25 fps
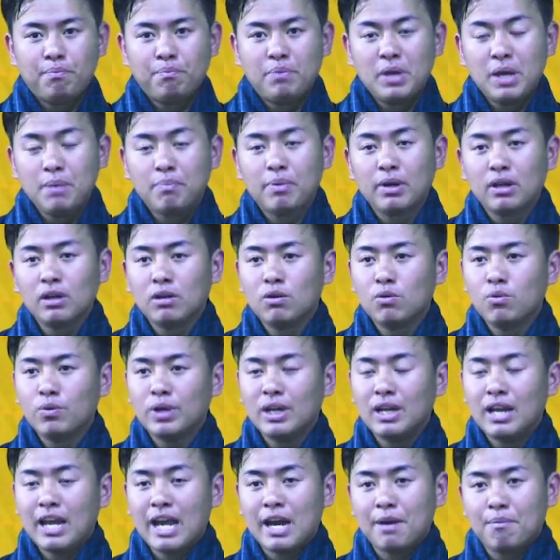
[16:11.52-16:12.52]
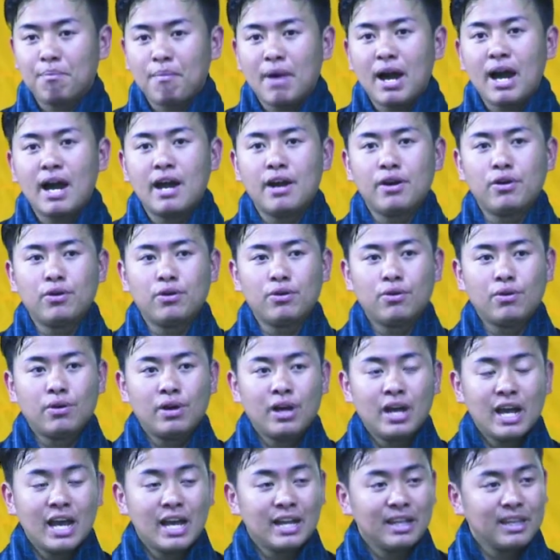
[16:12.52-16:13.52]
People will admire you,
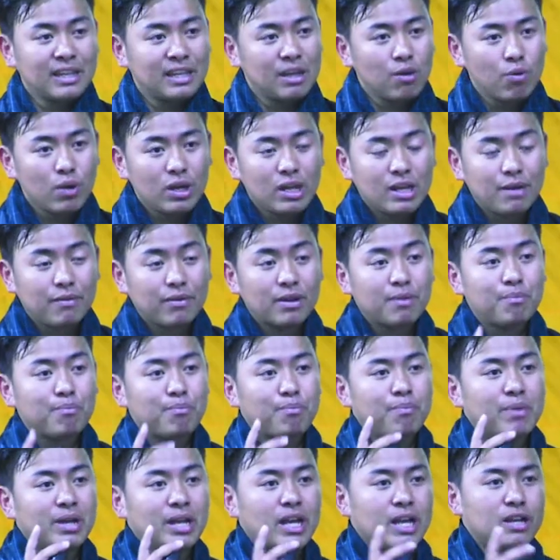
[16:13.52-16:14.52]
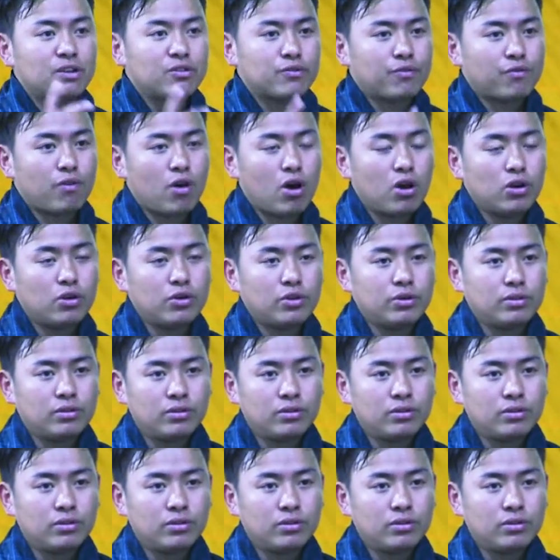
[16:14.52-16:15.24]
and they will even begin to follow you.